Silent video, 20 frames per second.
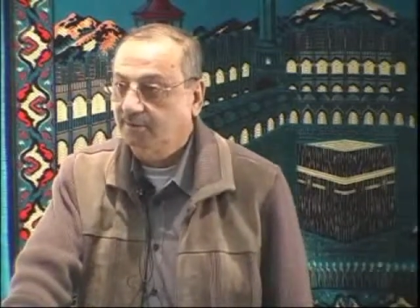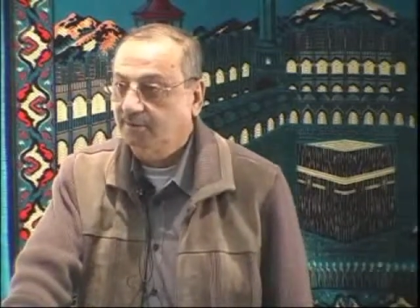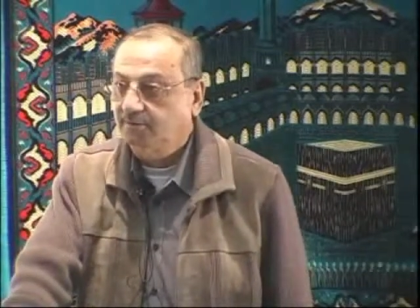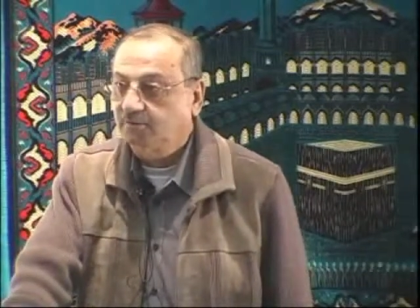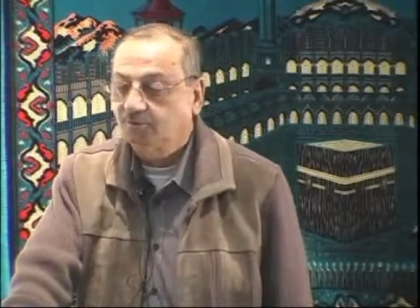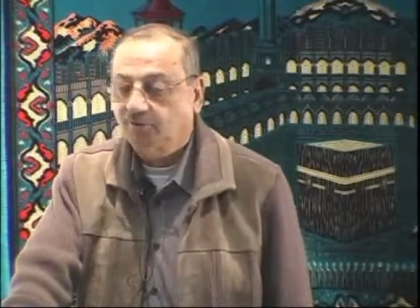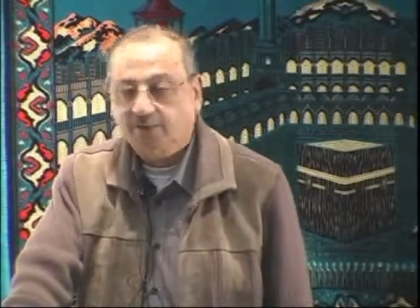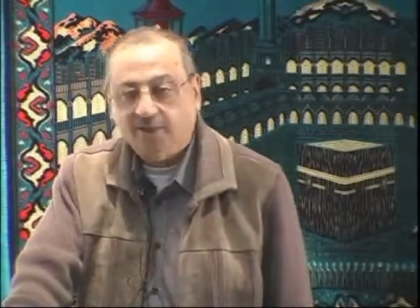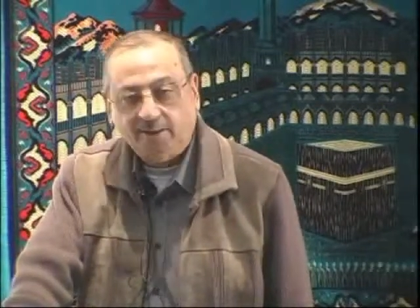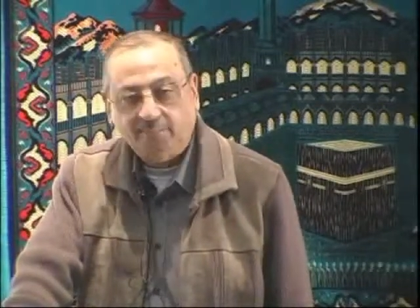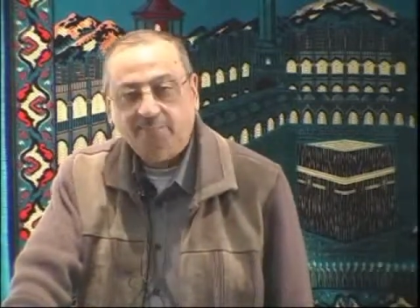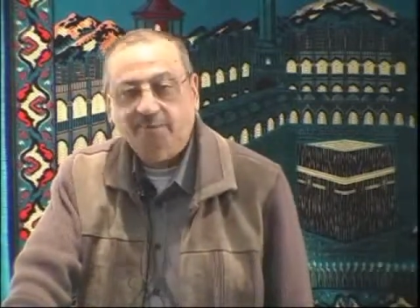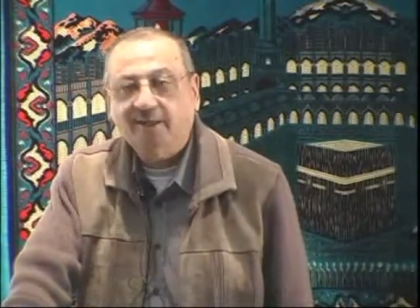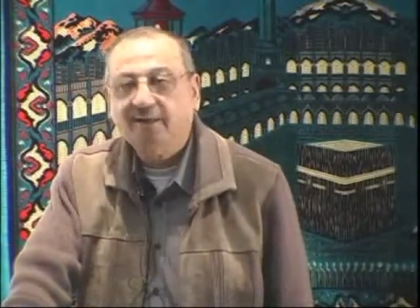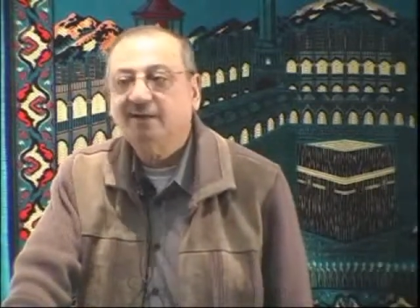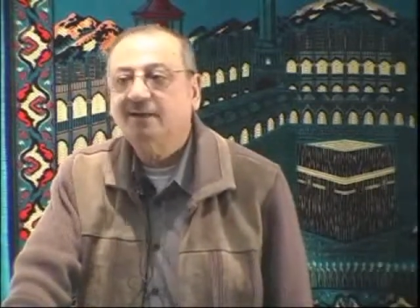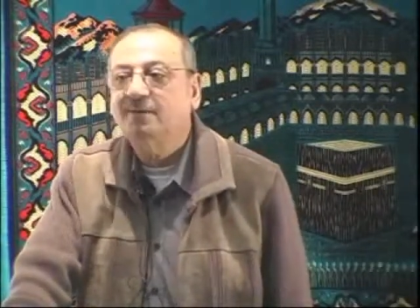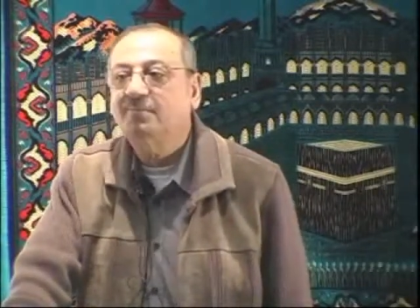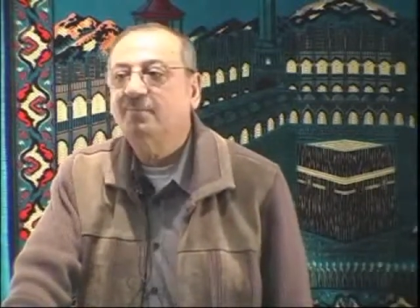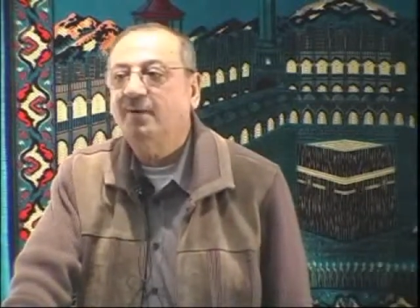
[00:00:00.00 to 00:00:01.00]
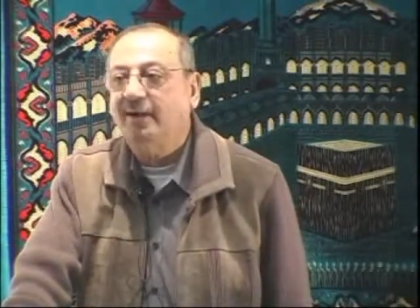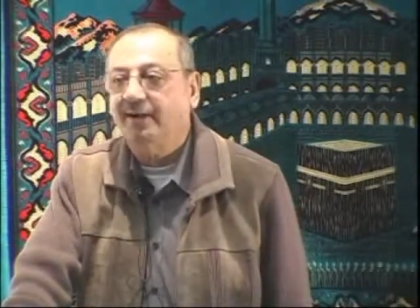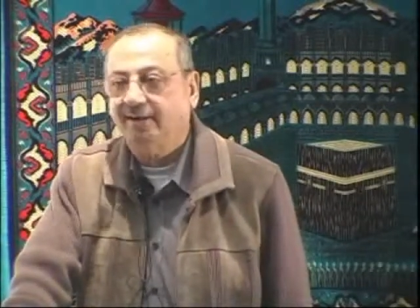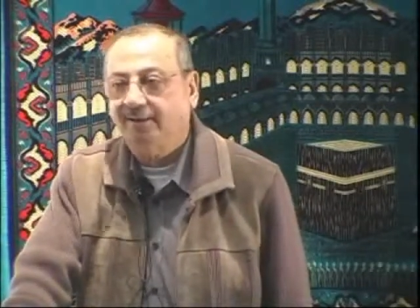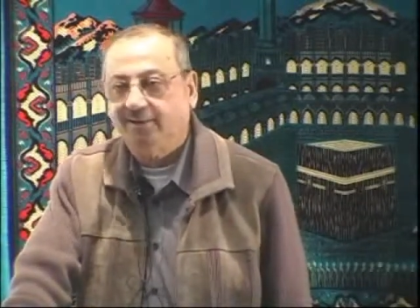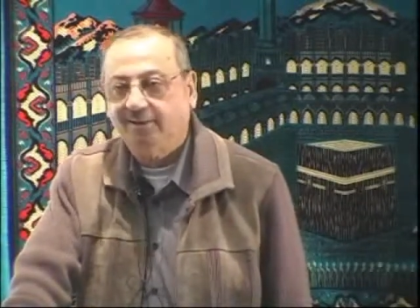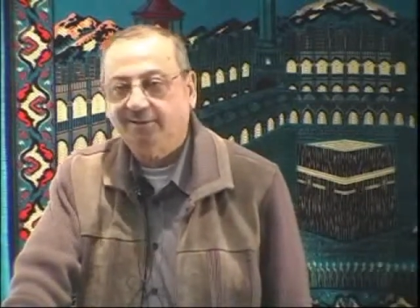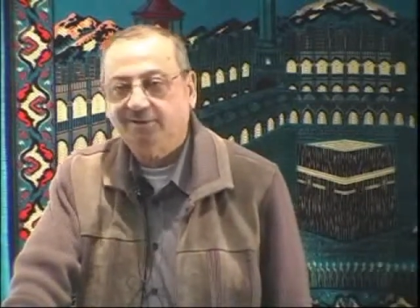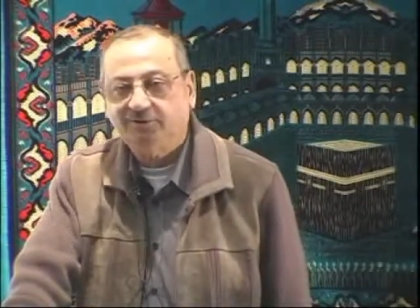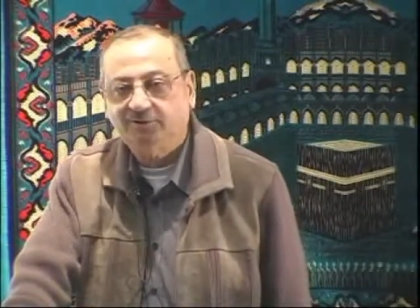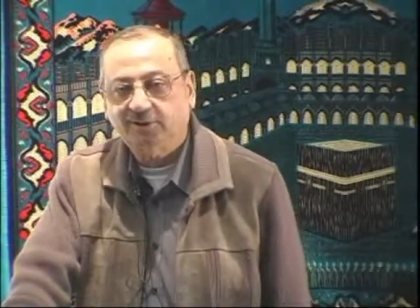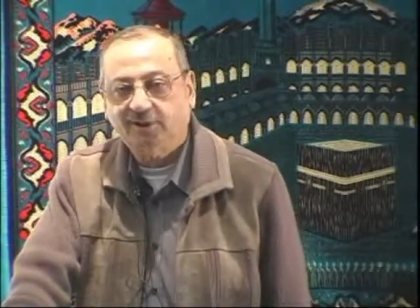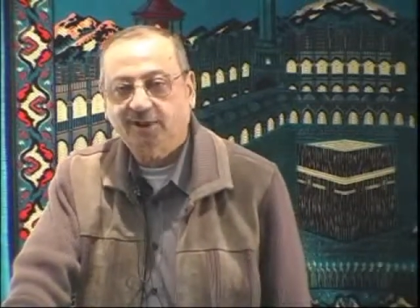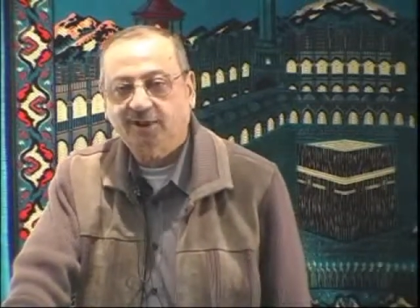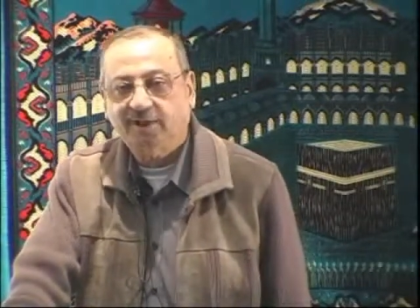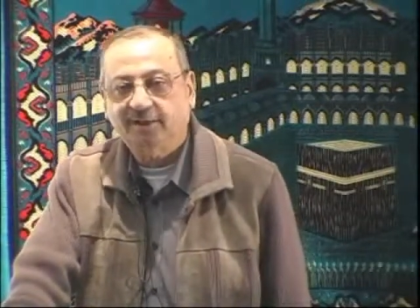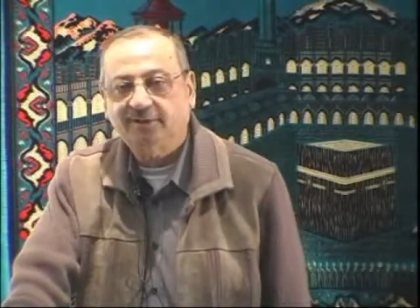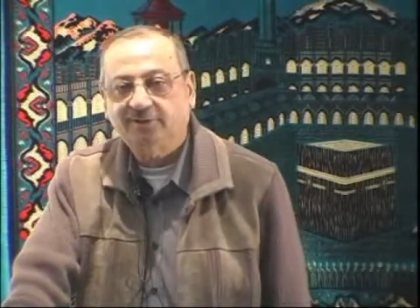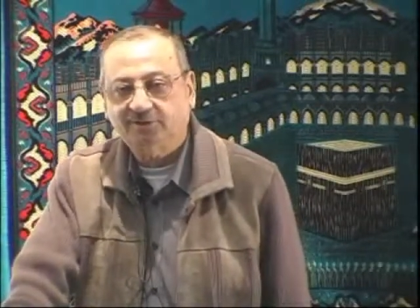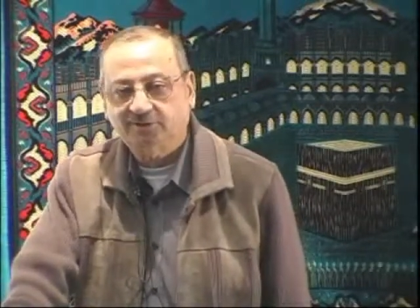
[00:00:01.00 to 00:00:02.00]
So keep that in mind,
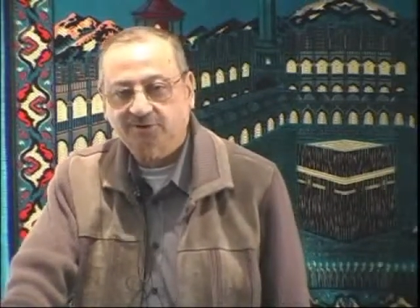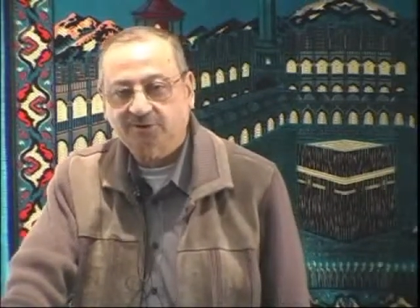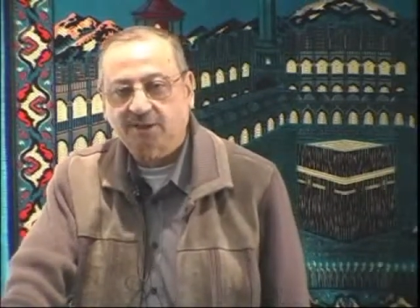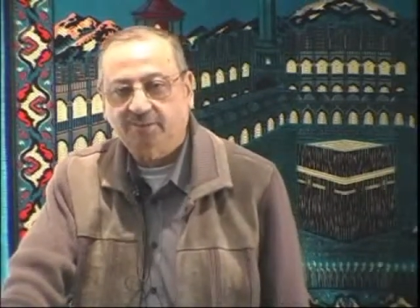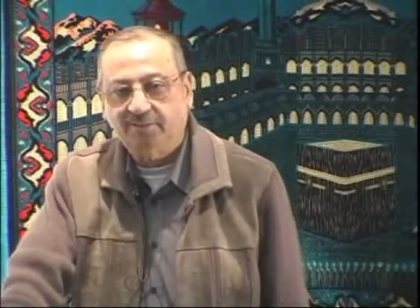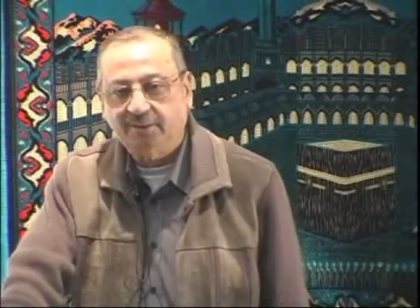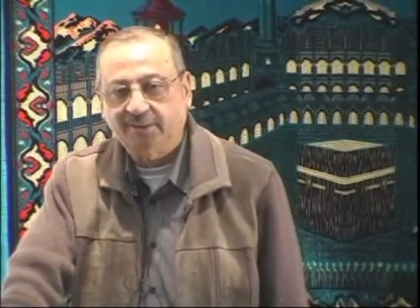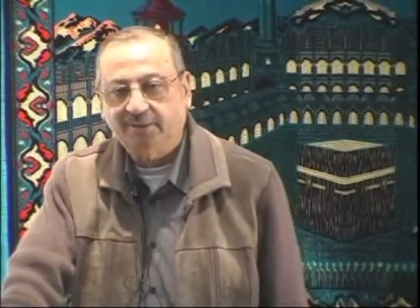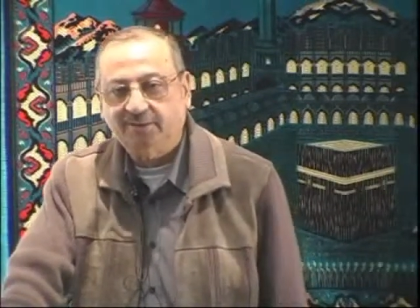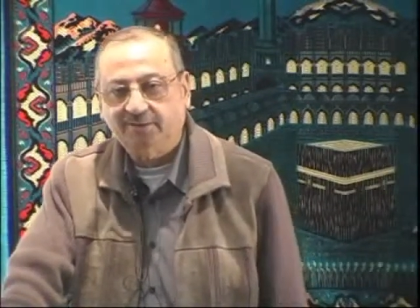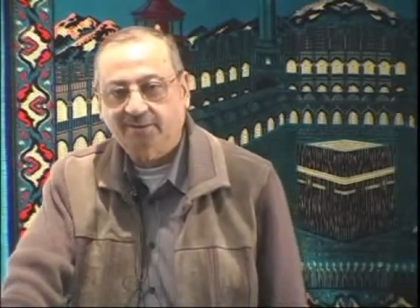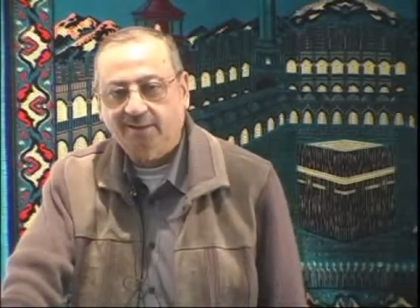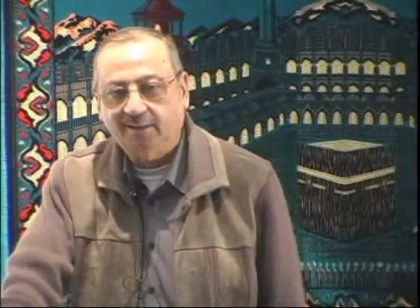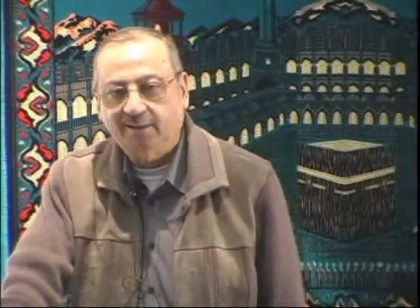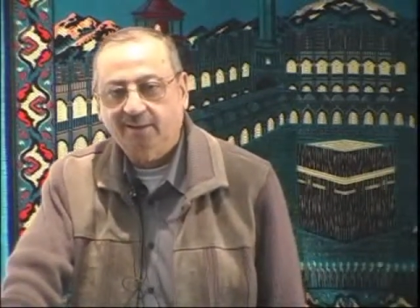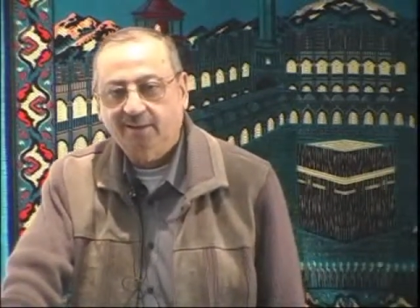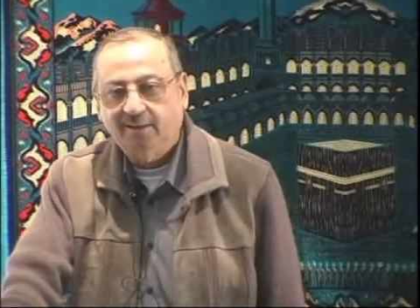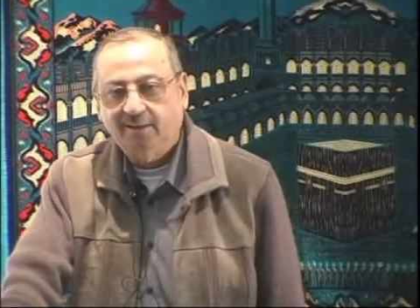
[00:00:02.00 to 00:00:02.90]
inshallah. It is coming in the...